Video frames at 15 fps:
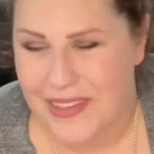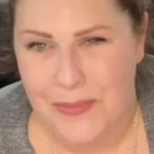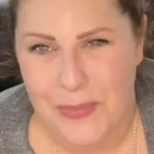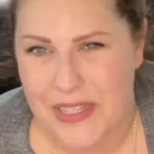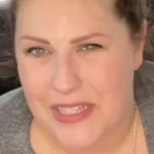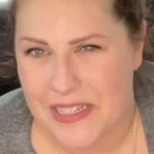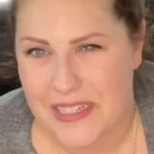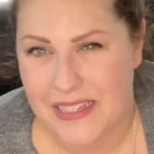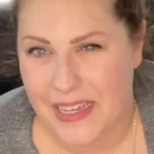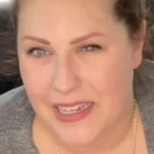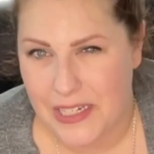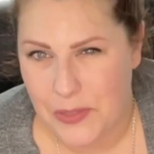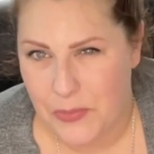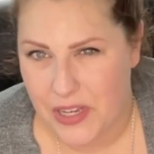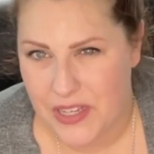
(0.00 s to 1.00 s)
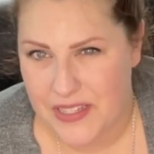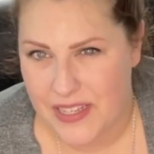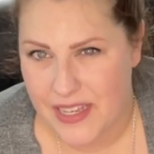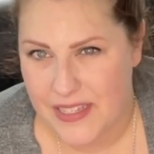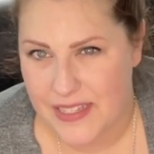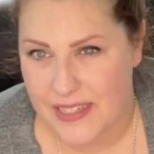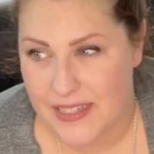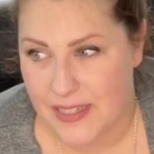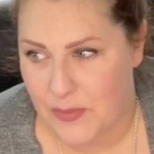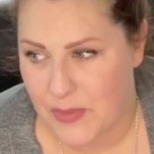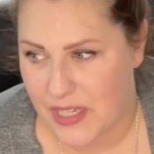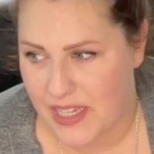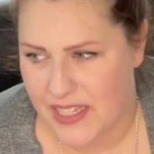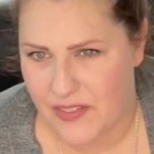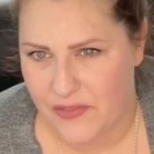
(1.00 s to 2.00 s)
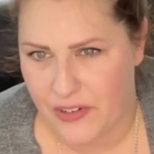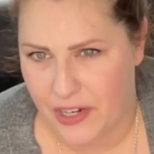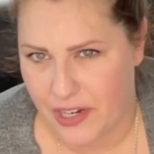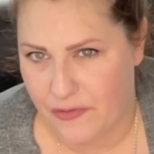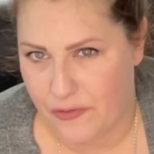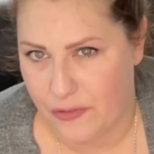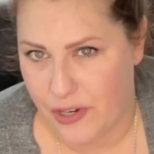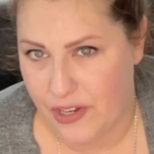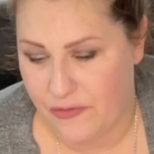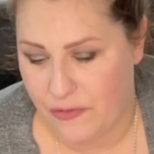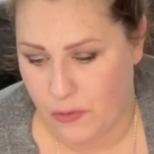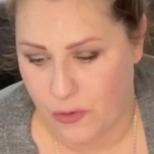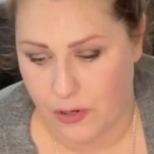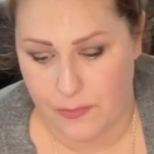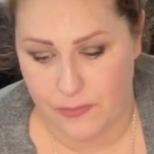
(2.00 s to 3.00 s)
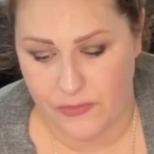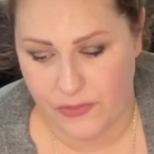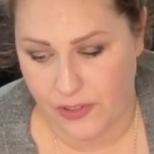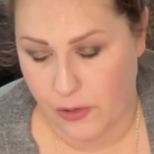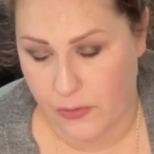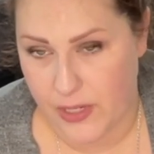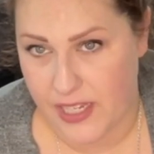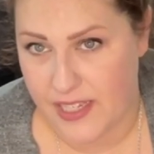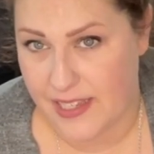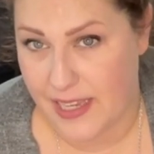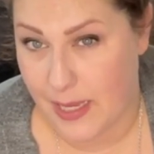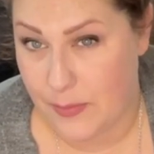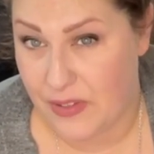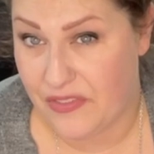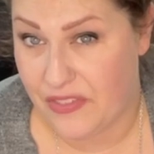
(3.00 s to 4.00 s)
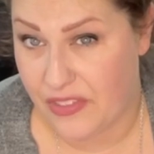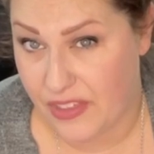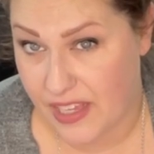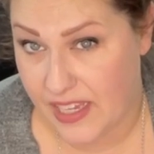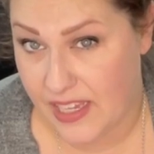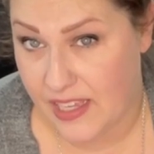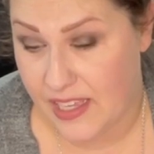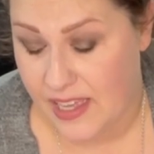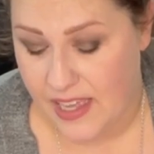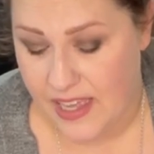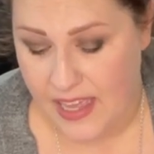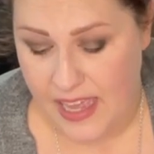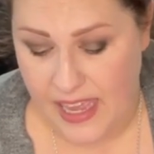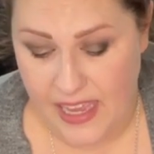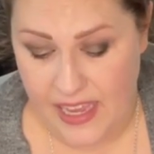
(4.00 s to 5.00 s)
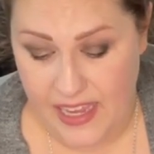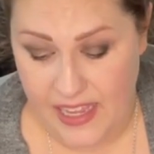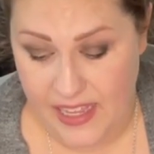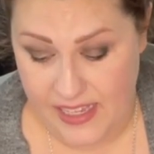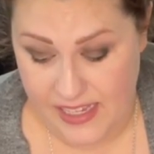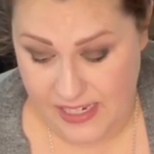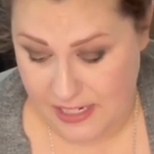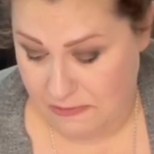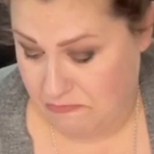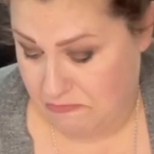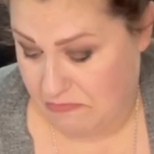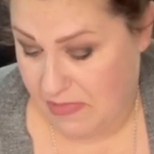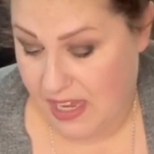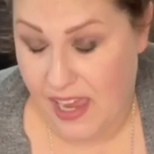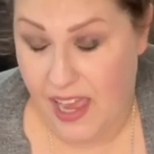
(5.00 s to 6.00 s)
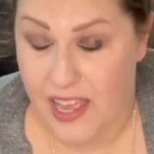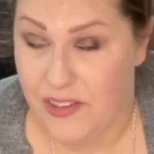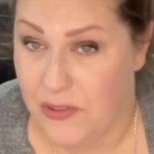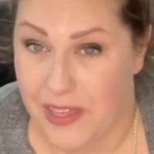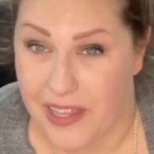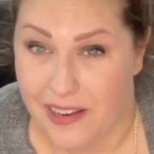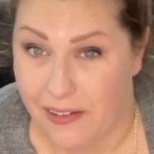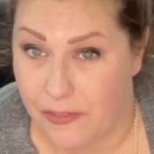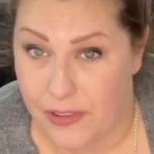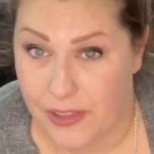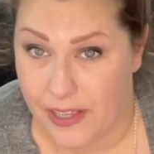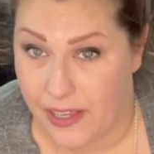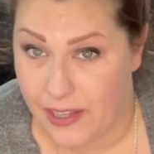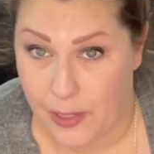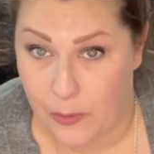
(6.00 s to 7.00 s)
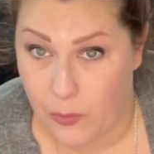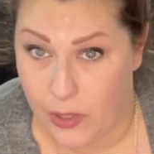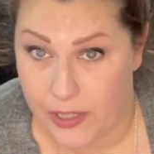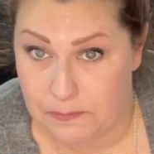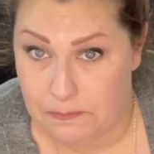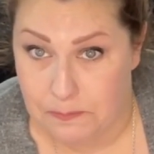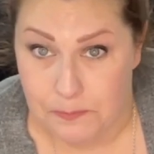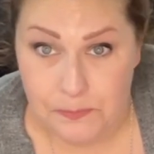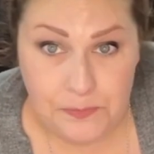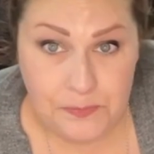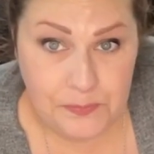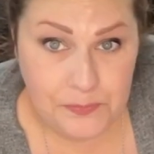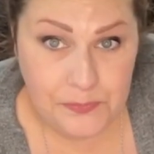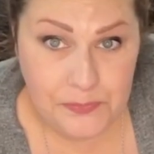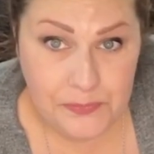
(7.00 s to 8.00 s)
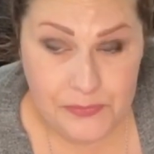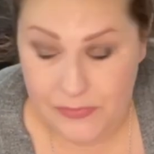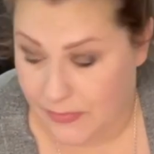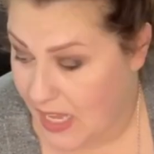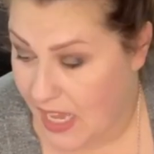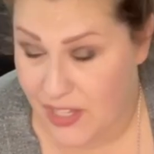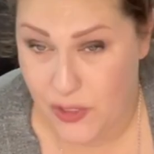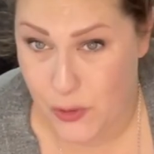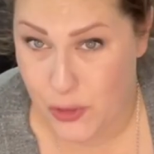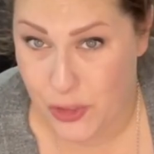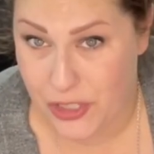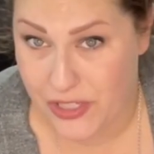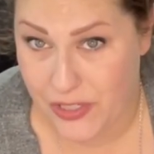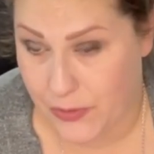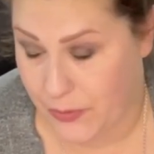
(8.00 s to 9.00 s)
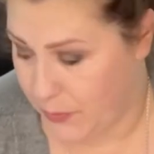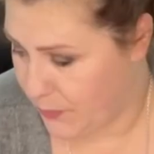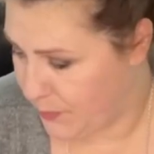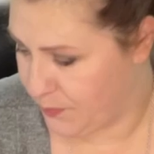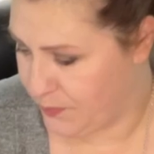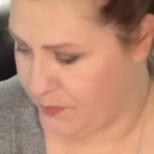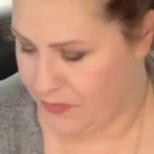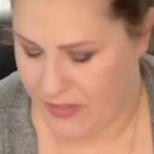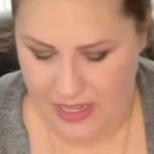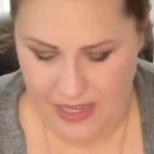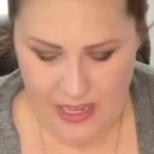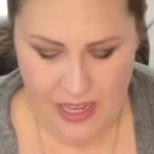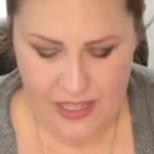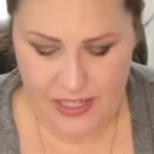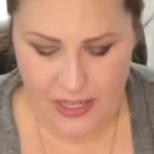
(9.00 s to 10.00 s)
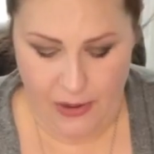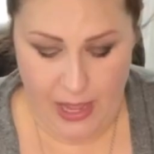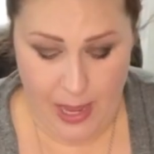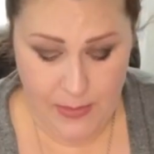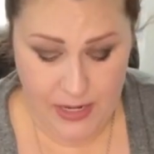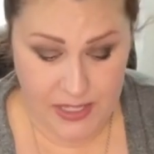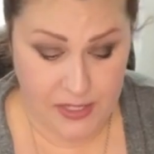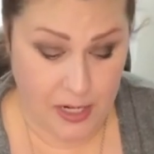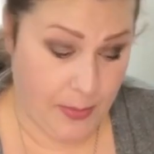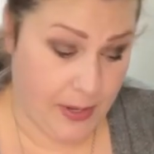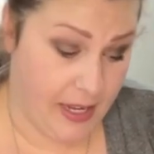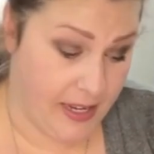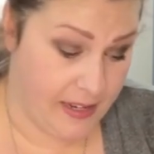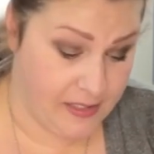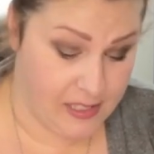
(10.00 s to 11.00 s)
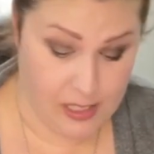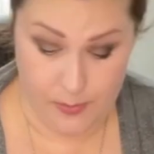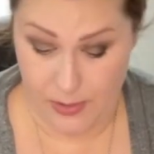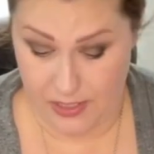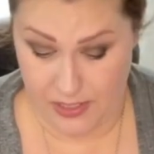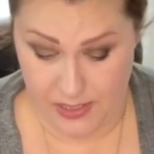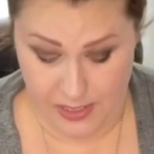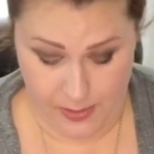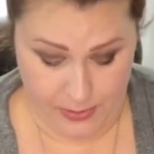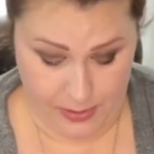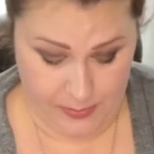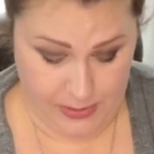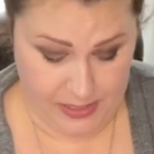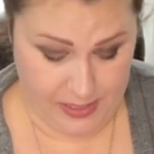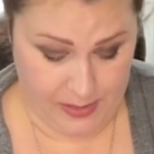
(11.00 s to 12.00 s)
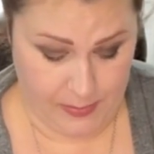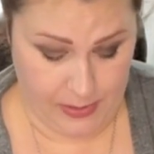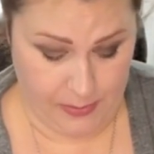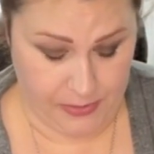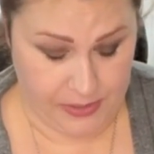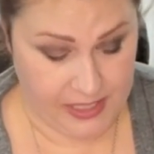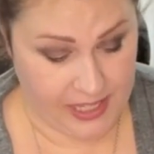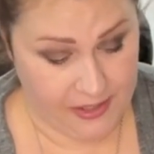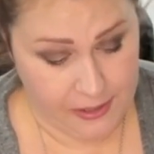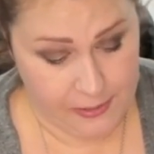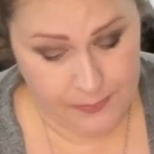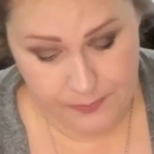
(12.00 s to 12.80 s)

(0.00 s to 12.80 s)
But the designing process to me is a very free form, flowy type of thing, and I do that however the hell I want. And you should too. So I'm gonna start by taping these couple of pieces of paper together.